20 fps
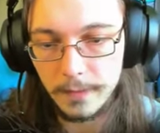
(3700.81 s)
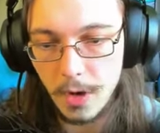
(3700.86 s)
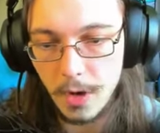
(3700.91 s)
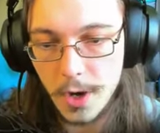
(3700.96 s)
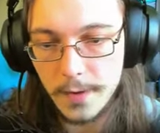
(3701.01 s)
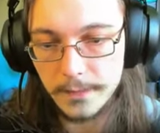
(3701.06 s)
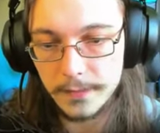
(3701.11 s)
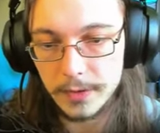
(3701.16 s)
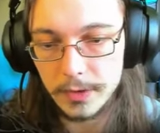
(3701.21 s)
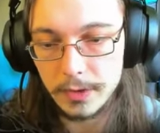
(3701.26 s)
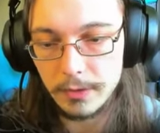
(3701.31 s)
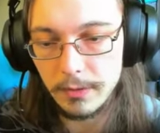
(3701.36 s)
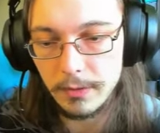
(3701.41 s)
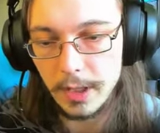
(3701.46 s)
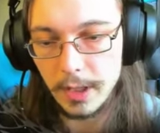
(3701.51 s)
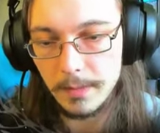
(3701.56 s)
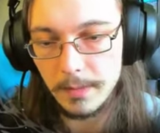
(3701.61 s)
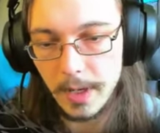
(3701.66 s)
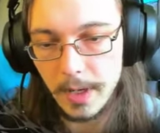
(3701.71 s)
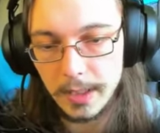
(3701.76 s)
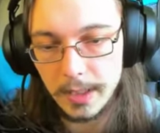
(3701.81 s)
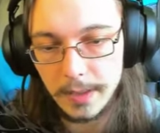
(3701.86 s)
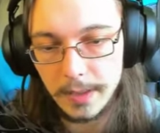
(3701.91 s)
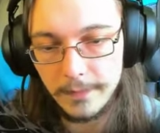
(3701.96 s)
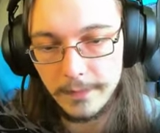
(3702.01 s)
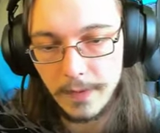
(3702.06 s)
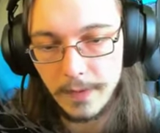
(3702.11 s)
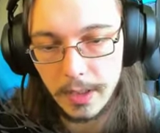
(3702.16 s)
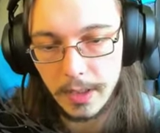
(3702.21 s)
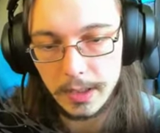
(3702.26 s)
off stream, I did
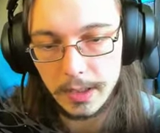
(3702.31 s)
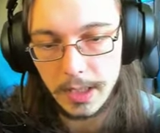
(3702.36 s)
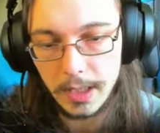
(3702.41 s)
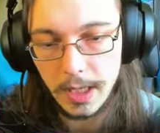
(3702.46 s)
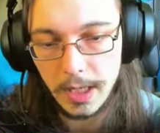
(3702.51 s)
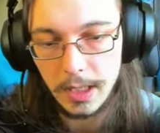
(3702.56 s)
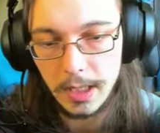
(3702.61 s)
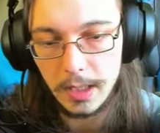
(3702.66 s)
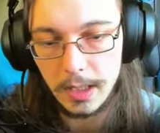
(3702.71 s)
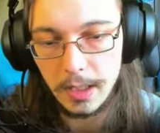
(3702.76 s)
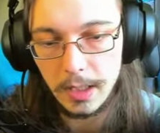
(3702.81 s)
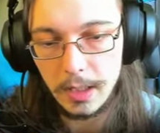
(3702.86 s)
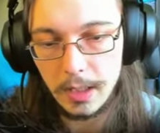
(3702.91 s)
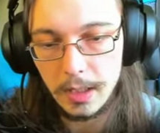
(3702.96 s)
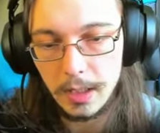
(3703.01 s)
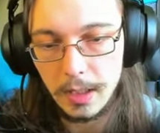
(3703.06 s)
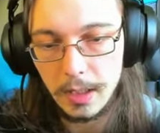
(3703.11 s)
find a